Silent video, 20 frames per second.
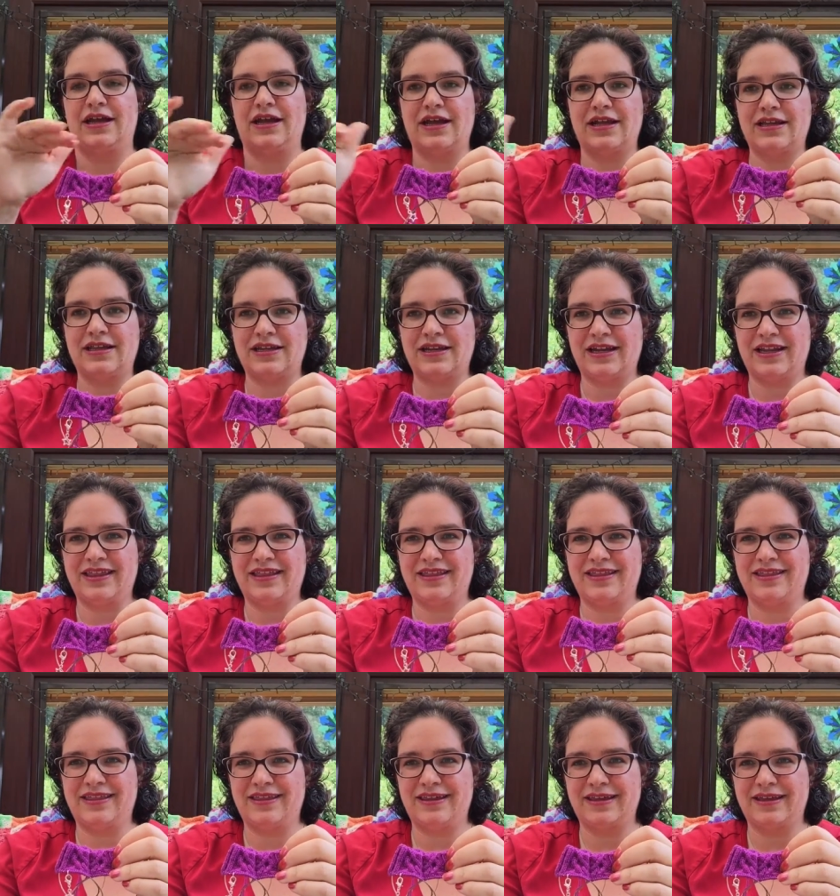And then I
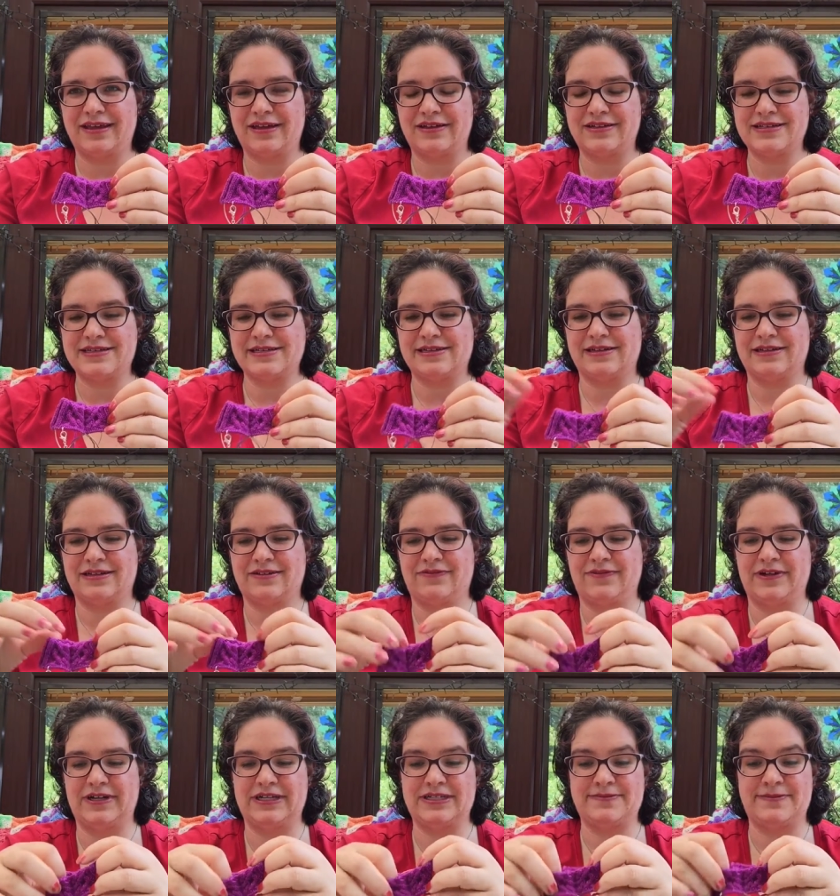think it goes along the foot.
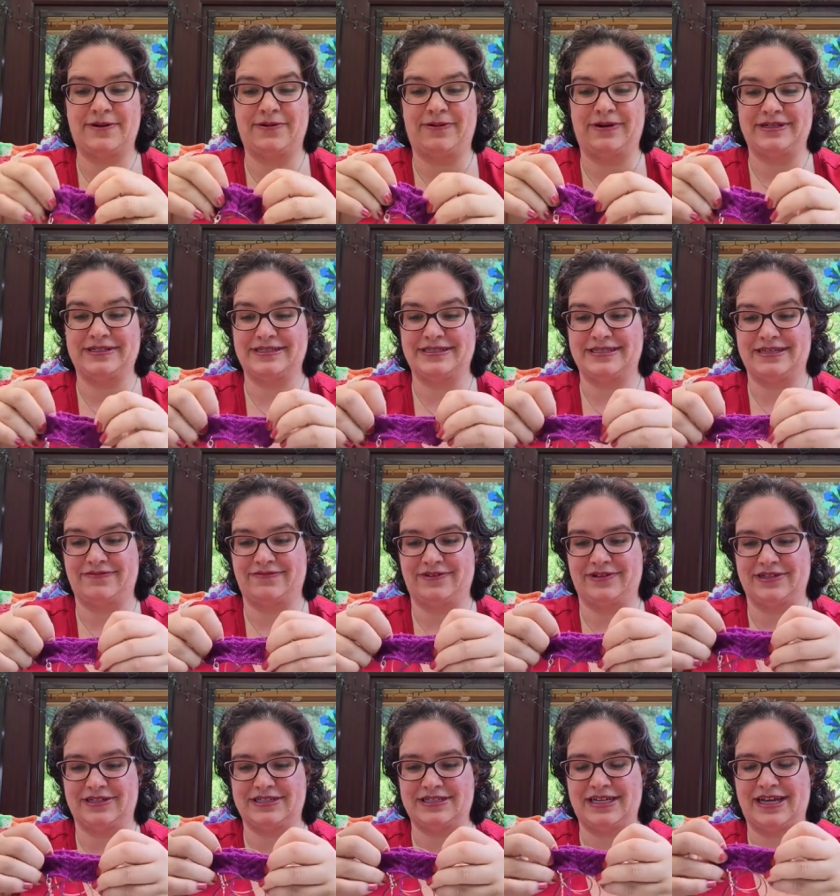It's been a while since I've
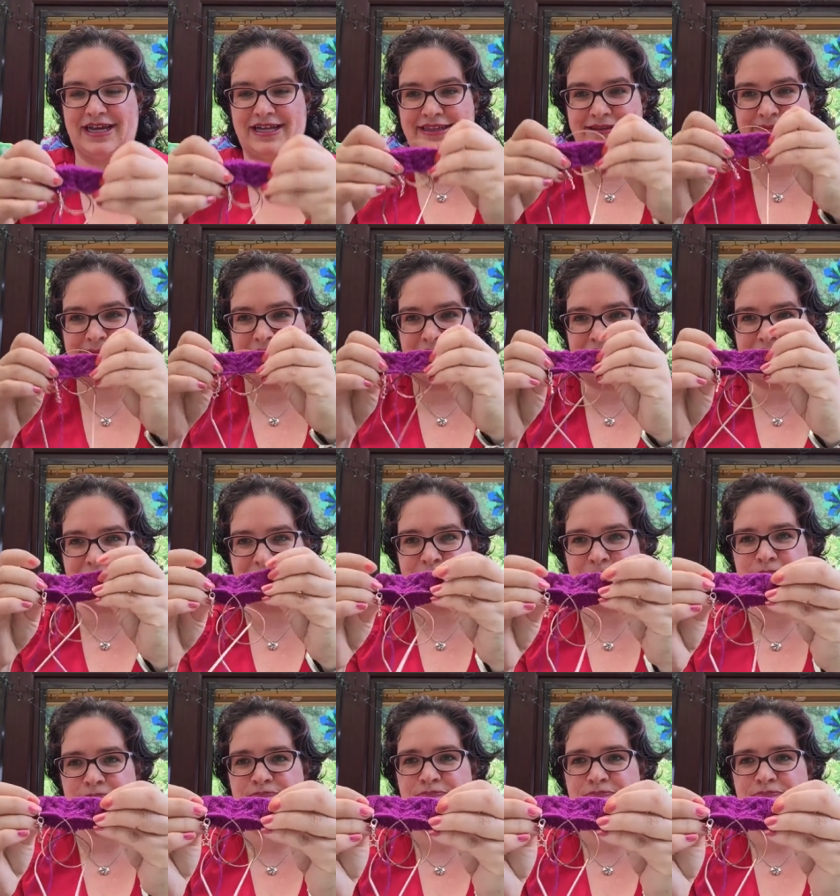looked at the pattern.